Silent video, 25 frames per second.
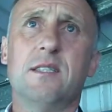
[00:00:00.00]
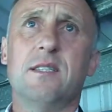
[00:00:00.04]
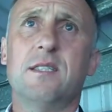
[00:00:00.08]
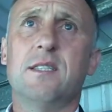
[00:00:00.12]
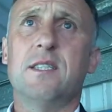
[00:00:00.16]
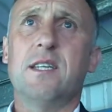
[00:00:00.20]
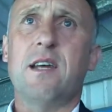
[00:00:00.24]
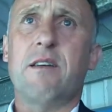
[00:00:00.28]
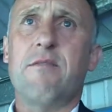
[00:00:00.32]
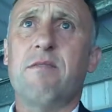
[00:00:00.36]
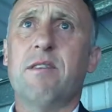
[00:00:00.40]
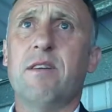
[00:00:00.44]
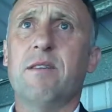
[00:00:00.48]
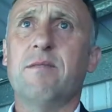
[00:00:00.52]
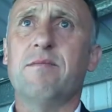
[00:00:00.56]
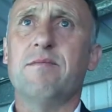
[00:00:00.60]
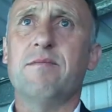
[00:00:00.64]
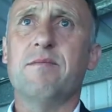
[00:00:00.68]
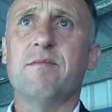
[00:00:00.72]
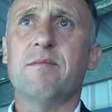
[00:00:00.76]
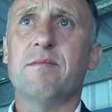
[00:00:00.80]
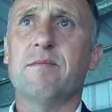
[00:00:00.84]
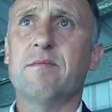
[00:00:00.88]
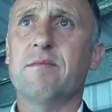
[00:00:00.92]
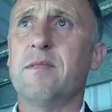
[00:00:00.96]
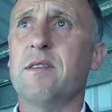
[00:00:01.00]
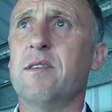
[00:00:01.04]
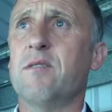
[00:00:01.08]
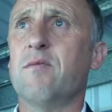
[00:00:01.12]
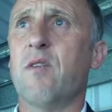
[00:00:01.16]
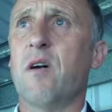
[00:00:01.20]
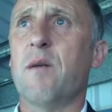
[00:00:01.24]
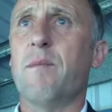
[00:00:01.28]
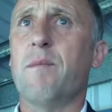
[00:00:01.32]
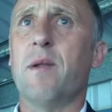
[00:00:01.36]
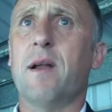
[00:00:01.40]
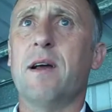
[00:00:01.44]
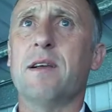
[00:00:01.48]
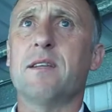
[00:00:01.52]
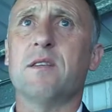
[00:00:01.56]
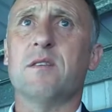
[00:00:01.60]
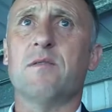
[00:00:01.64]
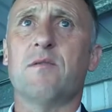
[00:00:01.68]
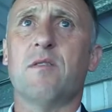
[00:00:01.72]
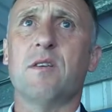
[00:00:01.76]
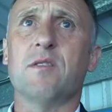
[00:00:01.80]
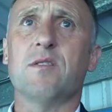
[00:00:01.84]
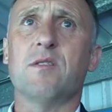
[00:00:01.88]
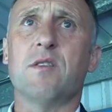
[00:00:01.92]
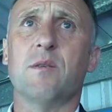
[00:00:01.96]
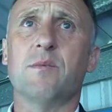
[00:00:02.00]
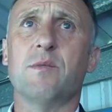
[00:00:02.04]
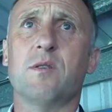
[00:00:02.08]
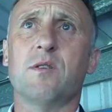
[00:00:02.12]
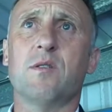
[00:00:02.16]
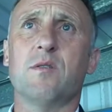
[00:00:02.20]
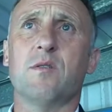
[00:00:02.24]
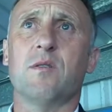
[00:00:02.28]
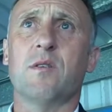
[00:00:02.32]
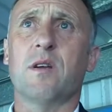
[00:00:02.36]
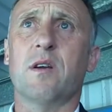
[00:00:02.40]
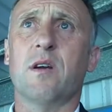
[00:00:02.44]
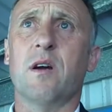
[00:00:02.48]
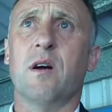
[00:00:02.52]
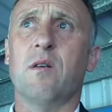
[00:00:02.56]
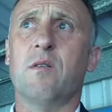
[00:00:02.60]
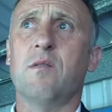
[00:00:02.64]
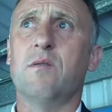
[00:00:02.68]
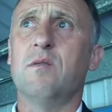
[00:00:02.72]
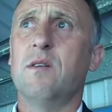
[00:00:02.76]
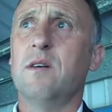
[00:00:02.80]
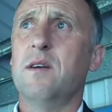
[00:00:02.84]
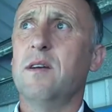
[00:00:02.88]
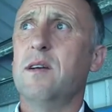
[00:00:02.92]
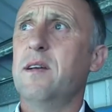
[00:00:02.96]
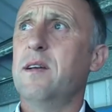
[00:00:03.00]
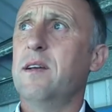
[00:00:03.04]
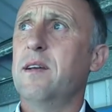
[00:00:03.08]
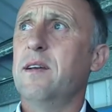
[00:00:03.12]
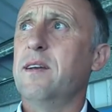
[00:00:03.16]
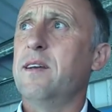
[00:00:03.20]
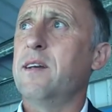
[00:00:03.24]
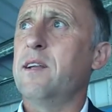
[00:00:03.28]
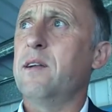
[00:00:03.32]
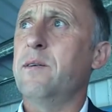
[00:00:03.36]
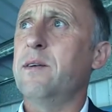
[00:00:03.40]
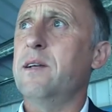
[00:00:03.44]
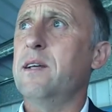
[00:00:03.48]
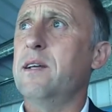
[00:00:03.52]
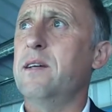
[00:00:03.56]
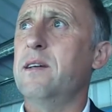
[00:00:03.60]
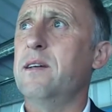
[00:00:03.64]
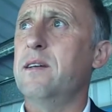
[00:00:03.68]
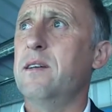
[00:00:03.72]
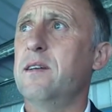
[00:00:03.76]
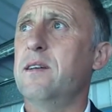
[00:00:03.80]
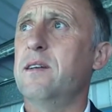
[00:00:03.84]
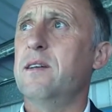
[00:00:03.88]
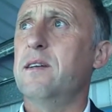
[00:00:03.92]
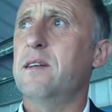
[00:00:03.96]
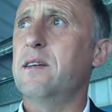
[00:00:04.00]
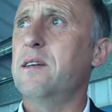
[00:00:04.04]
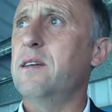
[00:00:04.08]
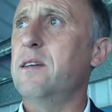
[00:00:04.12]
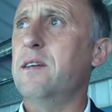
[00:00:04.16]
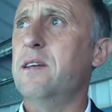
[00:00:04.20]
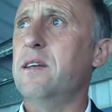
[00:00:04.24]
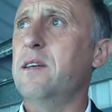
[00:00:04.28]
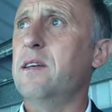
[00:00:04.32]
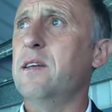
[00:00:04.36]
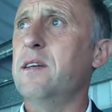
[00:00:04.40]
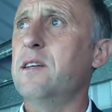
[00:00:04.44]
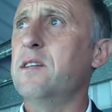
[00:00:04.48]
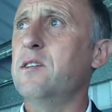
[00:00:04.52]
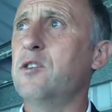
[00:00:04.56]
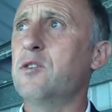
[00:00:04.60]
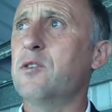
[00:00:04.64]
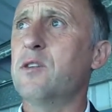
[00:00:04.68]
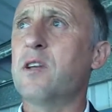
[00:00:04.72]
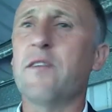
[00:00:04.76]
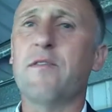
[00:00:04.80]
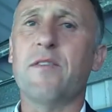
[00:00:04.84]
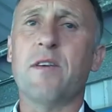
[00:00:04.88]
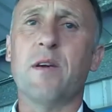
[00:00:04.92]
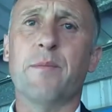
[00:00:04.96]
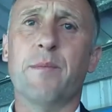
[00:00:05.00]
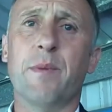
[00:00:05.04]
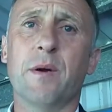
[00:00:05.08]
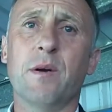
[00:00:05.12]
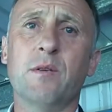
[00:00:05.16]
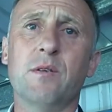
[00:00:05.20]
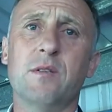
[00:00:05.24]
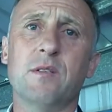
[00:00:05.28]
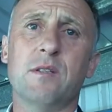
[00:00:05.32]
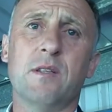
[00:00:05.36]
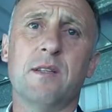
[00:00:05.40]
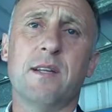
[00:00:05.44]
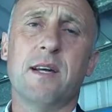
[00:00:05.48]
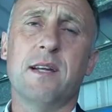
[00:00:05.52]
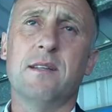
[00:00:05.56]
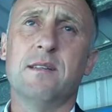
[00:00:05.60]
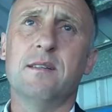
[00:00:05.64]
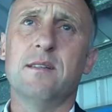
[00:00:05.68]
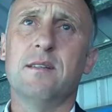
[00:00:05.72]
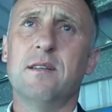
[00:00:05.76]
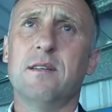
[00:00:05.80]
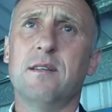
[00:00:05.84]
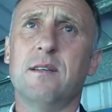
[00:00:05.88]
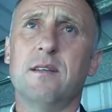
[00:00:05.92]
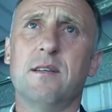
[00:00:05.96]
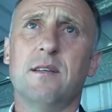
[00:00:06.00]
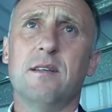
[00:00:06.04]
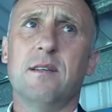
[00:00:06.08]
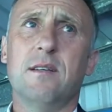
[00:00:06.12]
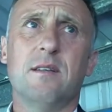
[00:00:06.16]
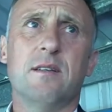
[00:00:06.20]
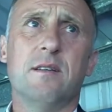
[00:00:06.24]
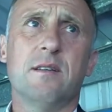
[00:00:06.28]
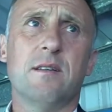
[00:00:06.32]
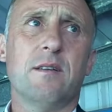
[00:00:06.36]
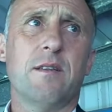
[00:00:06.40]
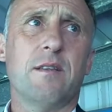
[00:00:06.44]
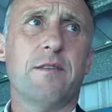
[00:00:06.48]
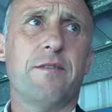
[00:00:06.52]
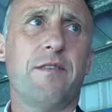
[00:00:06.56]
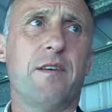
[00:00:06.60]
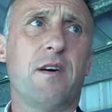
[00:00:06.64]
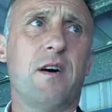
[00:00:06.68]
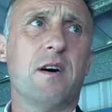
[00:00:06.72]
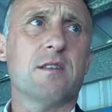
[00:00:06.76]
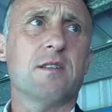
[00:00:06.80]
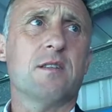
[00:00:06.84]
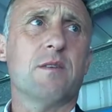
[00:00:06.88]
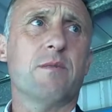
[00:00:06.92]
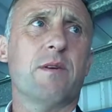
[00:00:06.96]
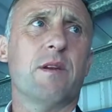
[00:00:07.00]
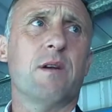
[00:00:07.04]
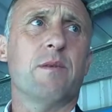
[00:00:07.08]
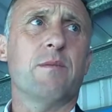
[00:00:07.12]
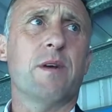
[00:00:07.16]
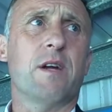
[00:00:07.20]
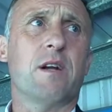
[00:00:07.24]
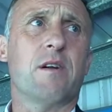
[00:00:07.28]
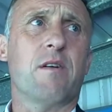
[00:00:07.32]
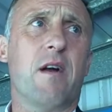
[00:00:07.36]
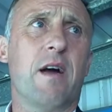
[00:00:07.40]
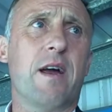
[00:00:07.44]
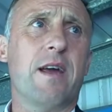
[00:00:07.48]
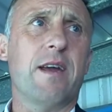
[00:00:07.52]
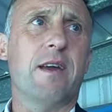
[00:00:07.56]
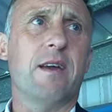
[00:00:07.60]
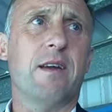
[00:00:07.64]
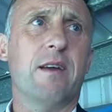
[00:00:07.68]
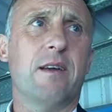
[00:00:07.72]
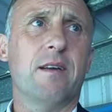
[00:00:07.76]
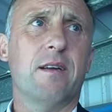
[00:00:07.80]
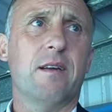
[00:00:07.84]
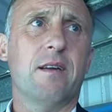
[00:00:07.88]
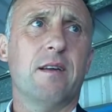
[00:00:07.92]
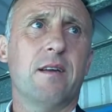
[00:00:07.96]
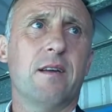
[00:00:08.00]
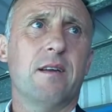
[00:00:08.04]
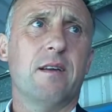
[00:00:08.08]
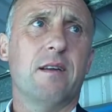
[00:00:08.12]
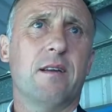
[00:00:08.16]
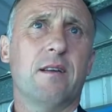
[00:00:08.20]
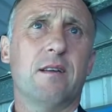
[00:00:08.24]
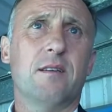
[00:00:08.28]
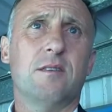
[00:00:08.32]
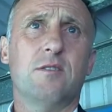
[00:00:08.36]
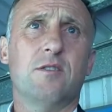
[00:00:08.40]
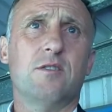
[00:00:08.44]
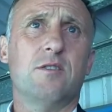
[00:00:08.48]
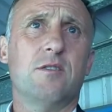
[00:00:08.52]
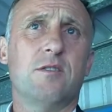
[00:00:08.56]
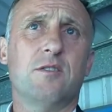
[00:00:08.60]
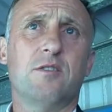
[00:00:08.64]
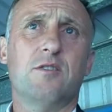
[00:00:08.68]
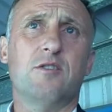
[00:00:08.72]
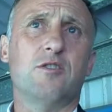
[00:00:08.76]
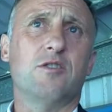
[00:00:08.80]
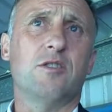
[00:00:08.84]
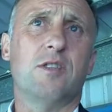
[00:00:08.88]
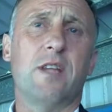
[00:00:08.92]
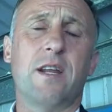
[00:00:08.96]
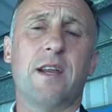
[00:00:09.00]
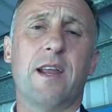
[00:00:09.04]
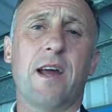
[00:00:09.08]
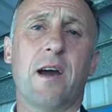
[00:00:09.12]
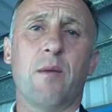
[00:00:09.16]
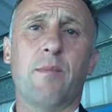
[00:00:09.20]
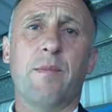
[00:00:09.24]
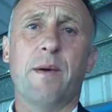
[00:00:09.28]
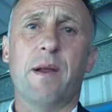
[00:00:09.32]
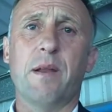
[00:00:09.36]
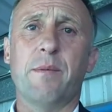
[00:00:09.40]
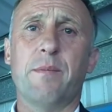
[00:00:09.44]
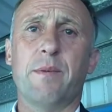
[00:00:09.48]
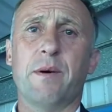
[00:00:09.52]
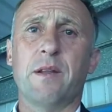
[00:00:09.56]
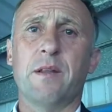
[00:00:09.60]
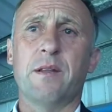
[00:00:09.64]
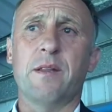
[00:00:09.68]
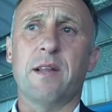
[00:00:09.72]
Terry in the right place at the right time to score the goal. You know, it should give you a boost, and then the farce that went on with Craig just didn't help anybody.